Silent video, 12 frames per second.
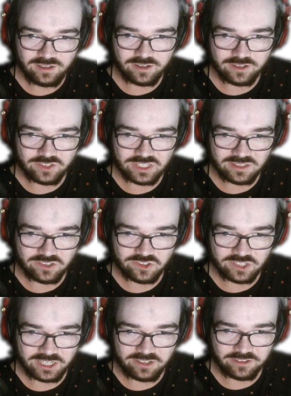You can check the
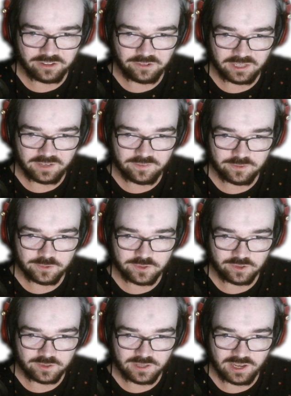shading on the leaves, which
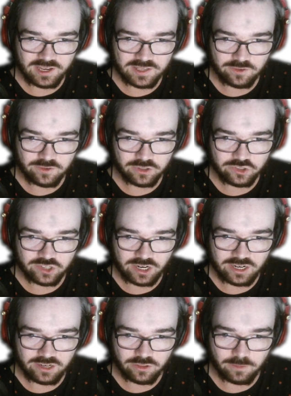looks nice. All the
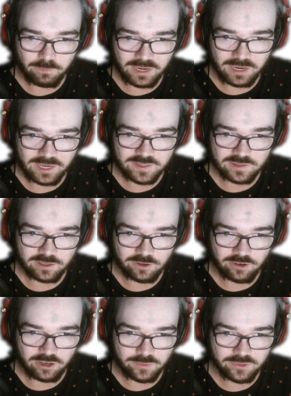shading on the base is
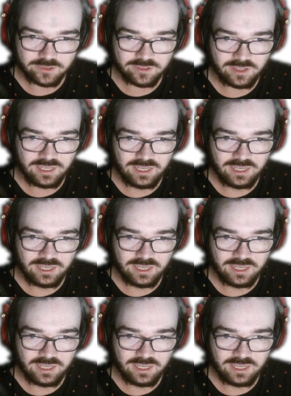incredible.